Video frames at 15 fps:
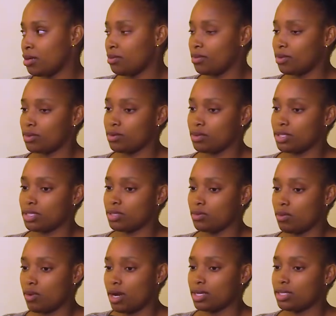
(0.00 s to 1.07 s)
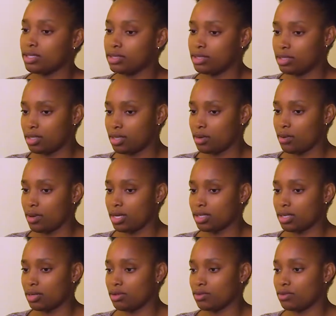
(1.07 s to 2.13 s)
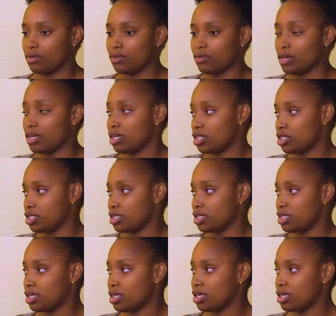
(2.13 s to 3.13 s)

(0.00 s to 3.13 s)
because one requires a lot of energy,